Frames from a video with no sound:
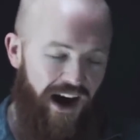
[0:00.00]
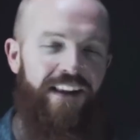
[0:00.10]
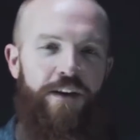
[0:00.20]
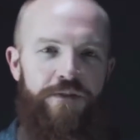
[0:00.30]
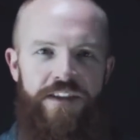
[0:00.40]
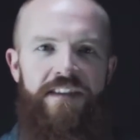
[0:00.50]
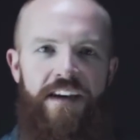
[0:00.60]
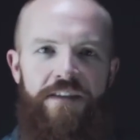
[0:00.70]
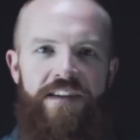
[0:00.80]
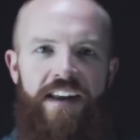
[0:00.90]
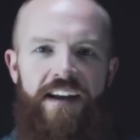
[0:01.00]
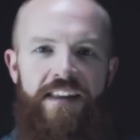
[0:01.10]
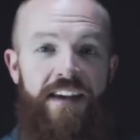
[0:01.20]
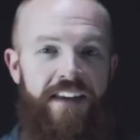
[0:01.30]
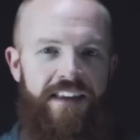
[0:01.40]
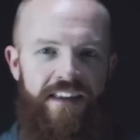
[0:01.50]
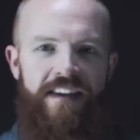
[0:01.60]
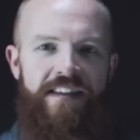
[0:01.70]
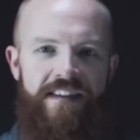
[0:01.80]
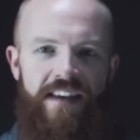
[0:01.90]
I love CTFs, and I think
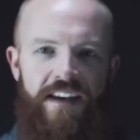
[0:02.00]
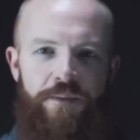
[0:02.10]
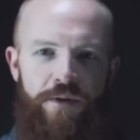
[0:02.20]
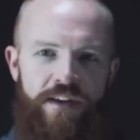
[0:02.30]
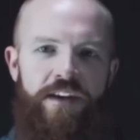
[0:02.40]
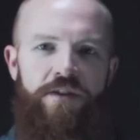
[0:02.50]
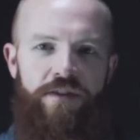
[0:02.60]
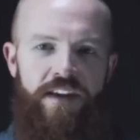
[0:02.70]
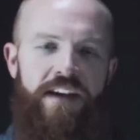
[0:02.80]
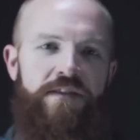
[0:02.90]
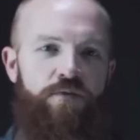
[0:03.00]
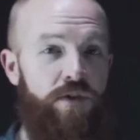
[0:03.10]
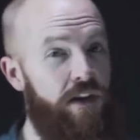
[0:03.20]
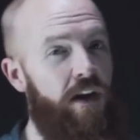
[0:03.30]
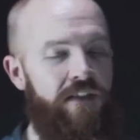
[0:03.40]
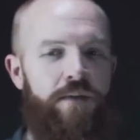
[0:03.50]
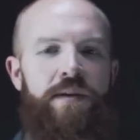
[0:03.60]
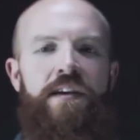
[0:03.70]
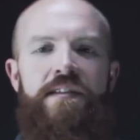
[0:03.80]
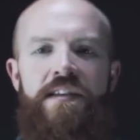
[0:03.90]
this particular thing is really awesome
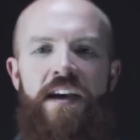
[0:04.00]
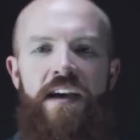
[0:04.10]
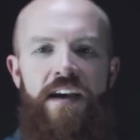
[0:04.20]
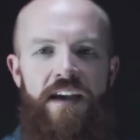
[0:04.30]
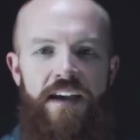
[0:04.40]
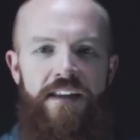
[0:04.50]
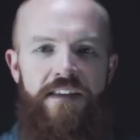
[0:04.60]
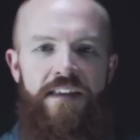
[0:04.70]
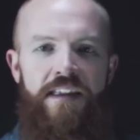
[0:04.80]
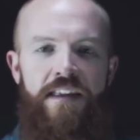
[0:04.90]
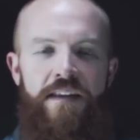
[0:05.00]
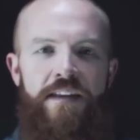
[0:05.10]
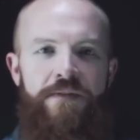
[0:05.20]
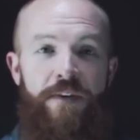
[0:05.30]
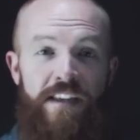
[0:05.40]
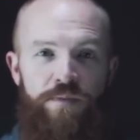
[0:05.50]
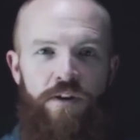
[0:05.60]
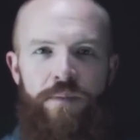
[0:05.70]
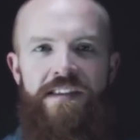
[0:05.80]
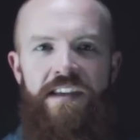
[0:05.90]
because it it's
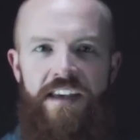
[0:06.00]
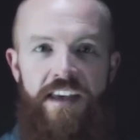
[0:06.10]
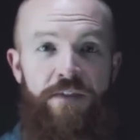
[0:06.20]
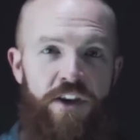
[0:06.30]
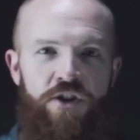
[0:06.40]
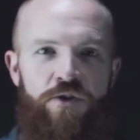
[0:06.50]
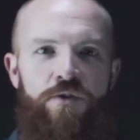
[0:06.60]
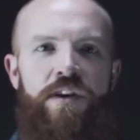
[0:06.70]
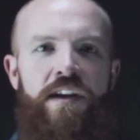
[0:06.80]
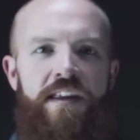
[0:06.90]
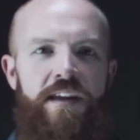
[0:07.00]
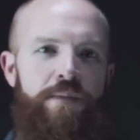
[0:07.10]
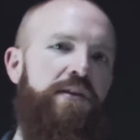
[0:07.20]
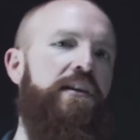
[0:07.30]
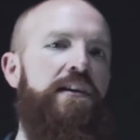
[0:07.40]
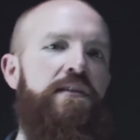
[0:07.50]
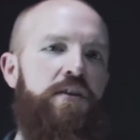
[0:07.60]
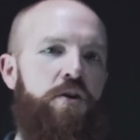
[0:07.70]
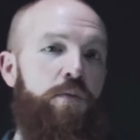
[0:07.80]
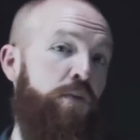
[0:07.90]
Facebook basically giving you the ability to
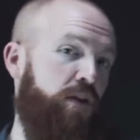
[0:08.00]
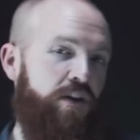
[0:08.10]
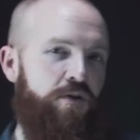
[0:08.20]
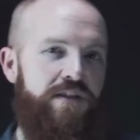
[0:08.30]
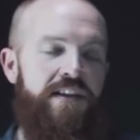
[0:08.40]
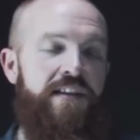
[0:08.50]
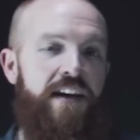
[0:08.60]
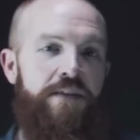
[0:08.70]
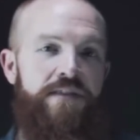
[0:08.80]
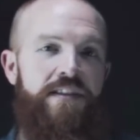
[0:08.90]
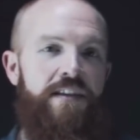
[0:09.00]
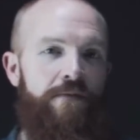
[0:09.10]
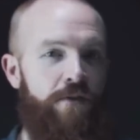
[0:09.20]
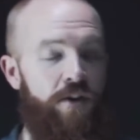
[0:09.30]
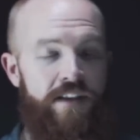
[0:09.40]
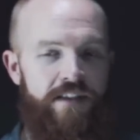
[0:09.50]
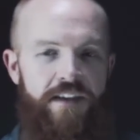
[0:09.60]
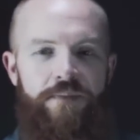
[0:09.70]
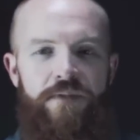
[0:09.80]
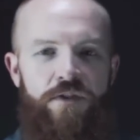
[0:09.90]
go put on your own CTFs very
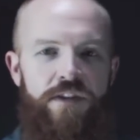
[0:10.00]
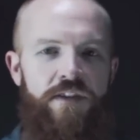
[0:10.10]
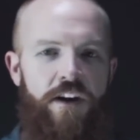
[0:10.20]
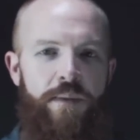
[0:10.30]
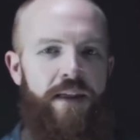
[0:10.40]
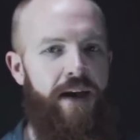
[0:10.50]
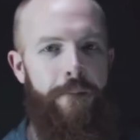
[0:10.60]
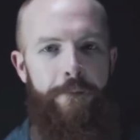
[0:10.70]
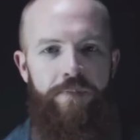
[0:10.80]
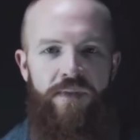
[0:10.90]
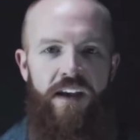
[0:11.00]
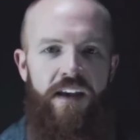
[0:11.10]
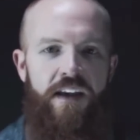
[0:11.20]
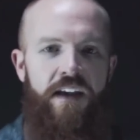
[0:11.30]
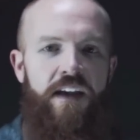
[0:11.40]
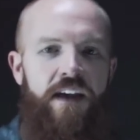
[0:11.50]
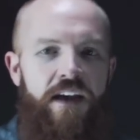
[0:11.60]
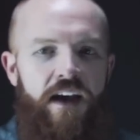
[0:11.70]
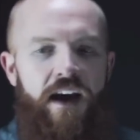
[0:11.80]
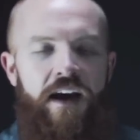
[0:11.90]
easily. So let's talk about that.
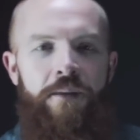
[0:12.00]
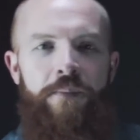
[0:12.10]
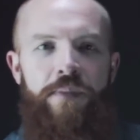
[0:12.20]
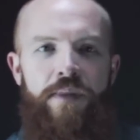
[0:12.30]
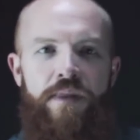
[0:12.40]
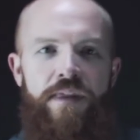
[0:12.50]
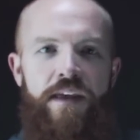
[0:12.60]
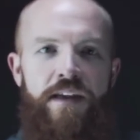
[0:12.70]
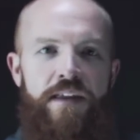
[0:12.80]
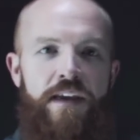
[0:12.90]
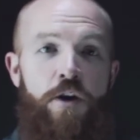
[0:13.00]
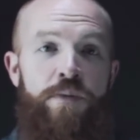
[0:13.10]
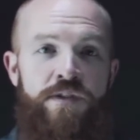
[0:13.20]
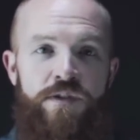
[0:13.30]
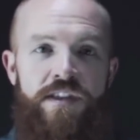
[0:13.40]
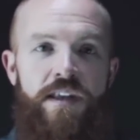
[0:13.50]
Um, they they open sourced it.